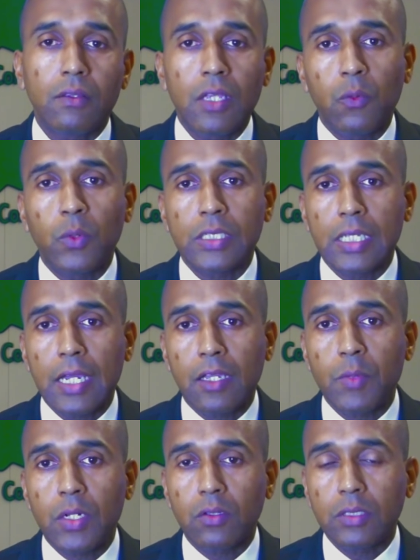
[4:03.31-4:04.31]
there was an
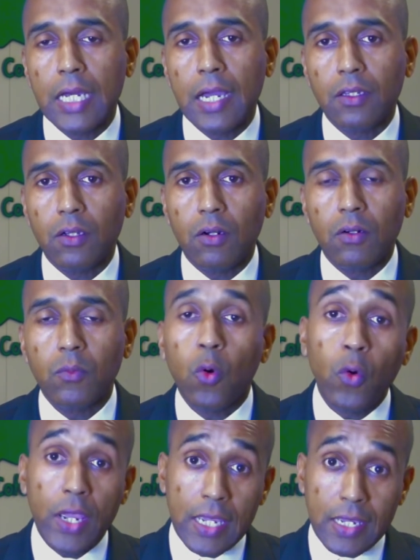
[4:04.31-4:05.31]
ecumenical dialogue
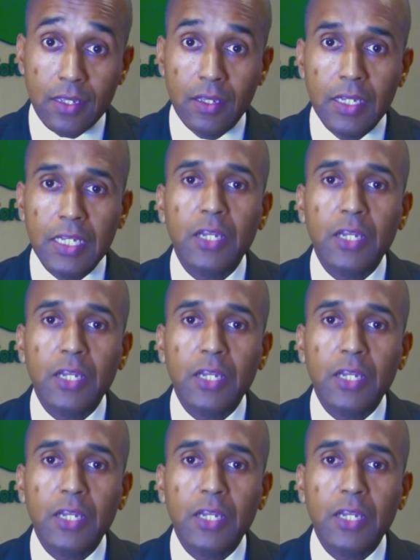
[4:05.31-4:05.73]
or a